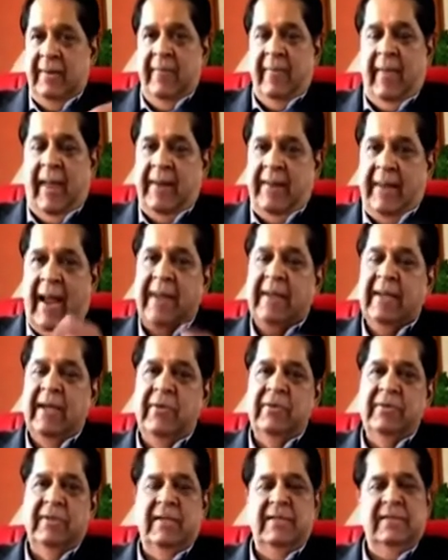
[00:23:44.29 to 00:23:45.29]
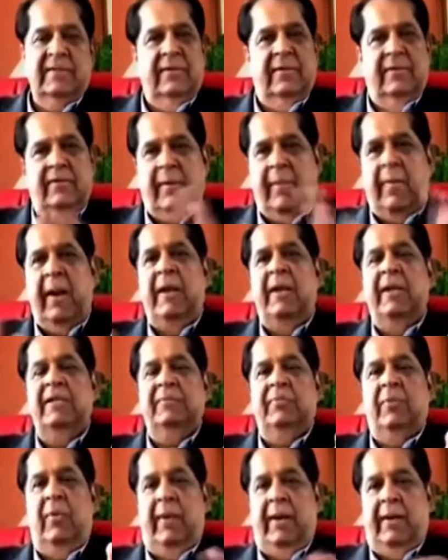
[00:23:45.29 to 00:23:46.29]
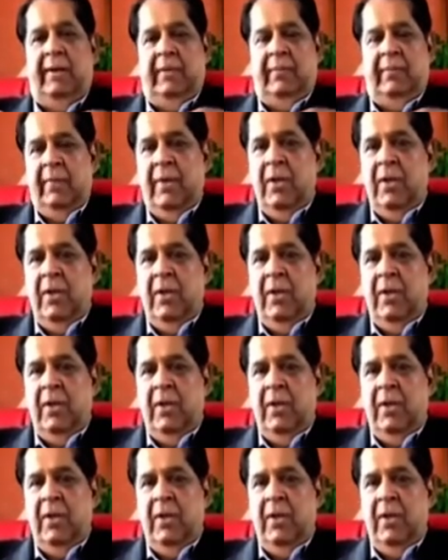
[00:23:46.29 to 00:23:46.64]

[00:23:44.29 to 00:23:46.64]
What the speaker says: And that gives us tremendous momentum.